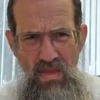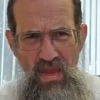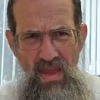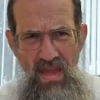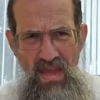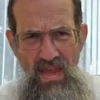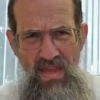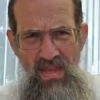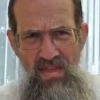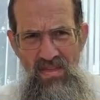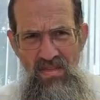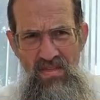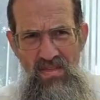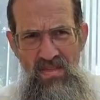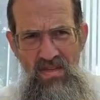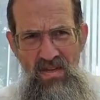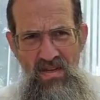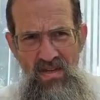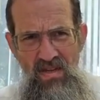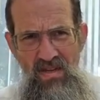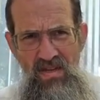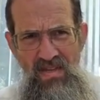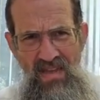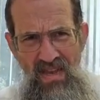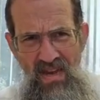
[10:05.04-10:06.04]
and
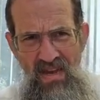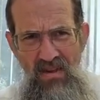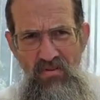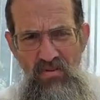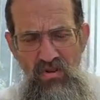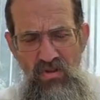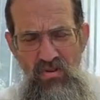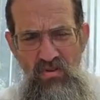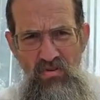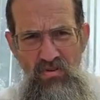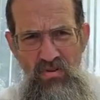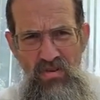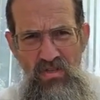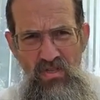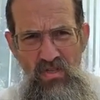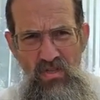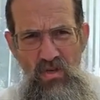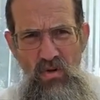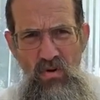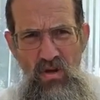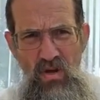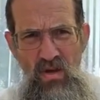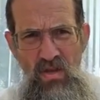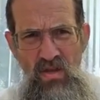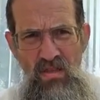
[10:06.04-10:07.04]
character, and
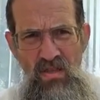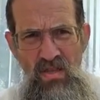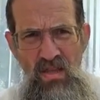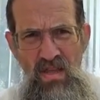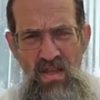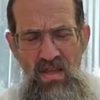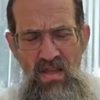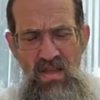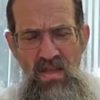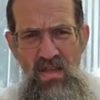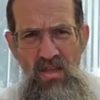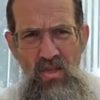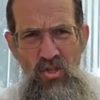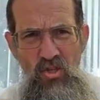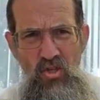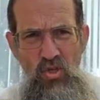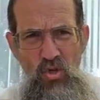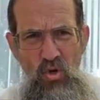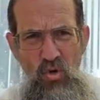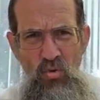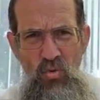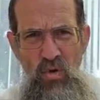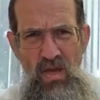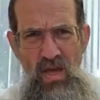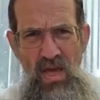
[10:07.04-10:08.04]
so on.
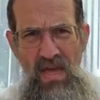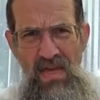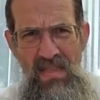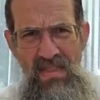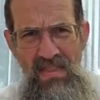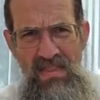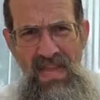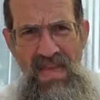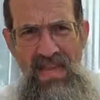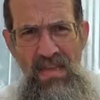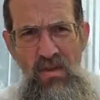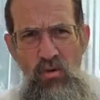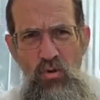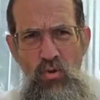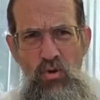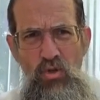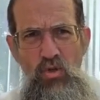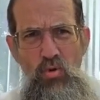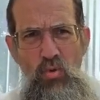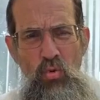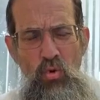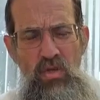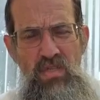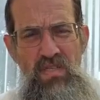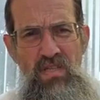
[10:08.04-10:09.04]
So a language
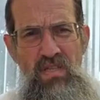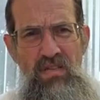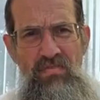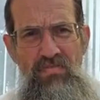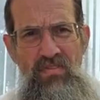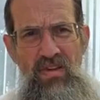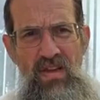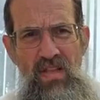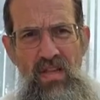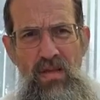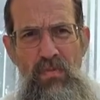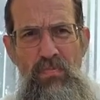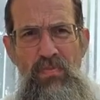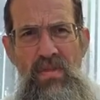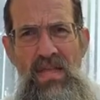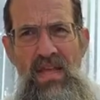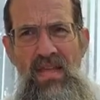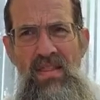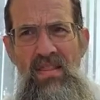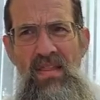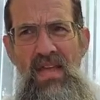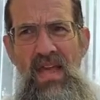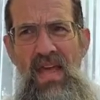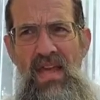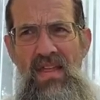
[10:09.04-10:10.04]
was developed,
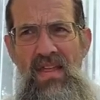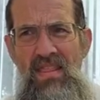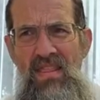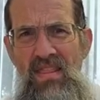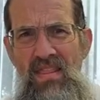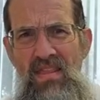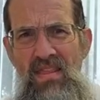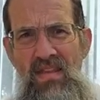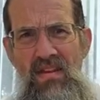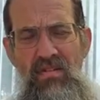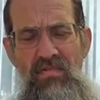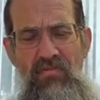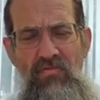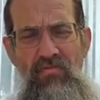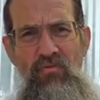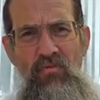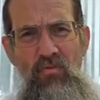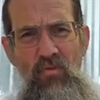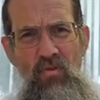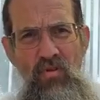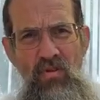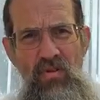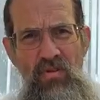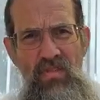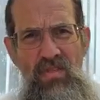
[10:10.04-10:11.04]
and
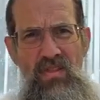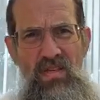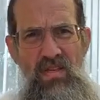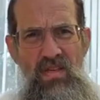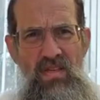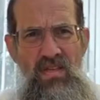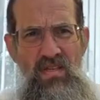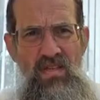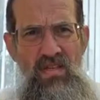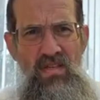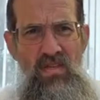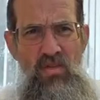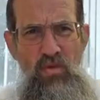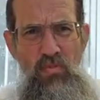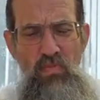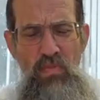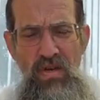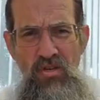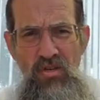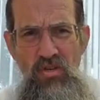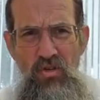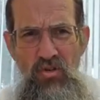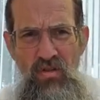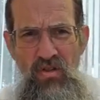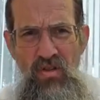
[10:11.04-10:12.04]
therefore the
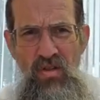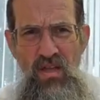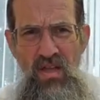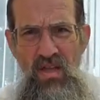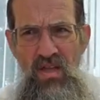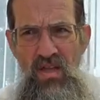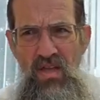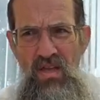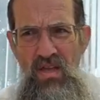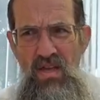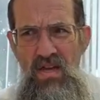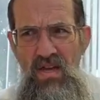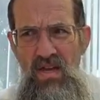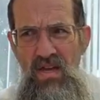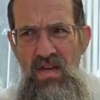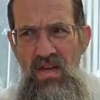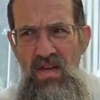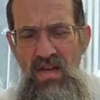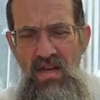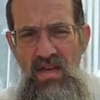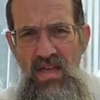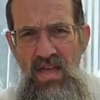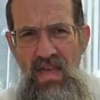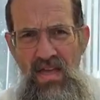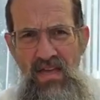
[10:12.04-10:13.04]
special
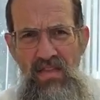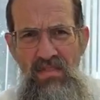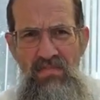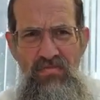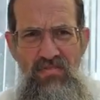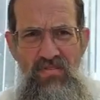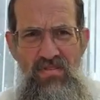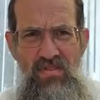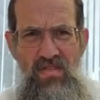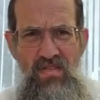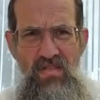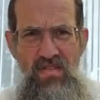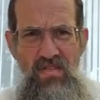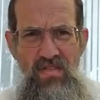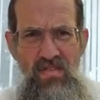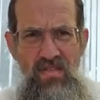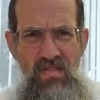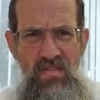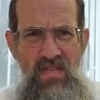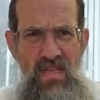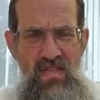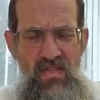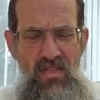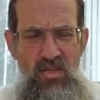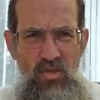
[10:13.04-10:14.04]

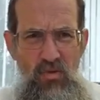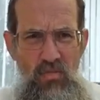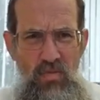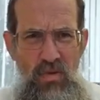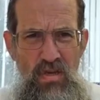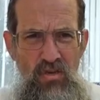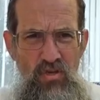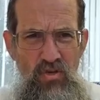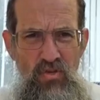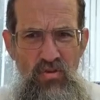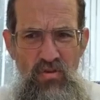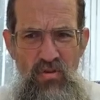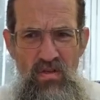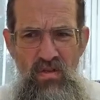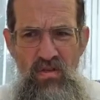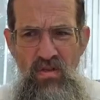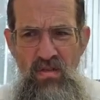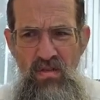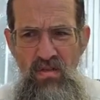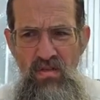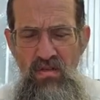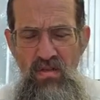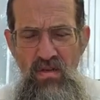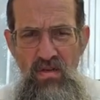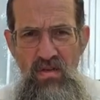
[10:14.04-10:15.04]
emphasis and the
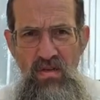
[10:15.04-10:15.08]
special